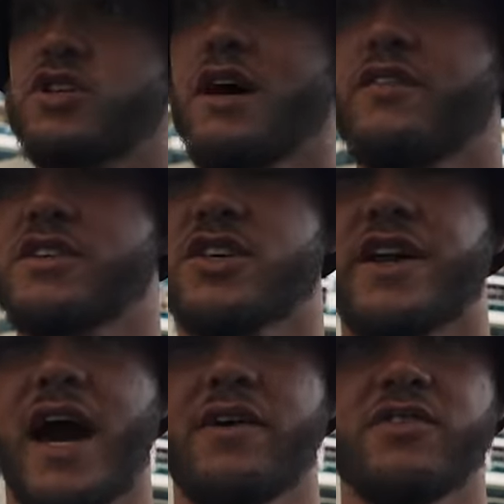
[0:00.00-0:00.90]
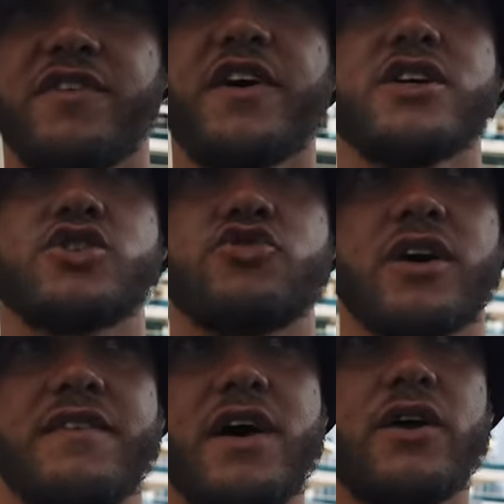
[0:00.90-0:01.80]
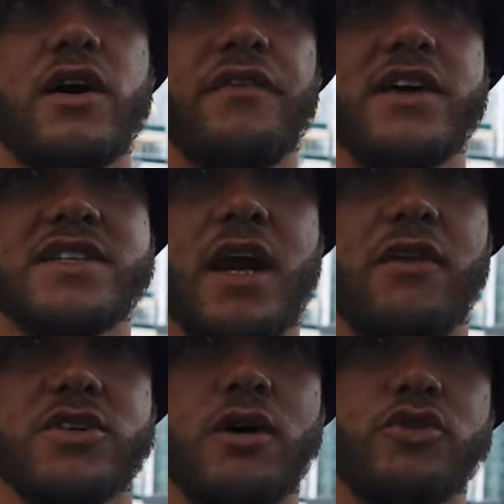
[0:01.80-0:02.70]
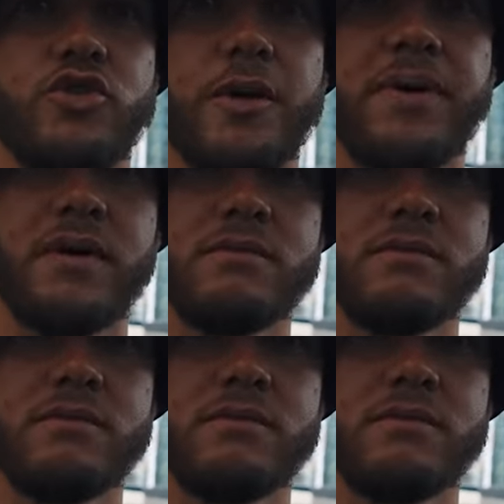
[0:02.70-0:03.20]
Jarvis is going to have his first drink of alcohol that he's had on this whole trip.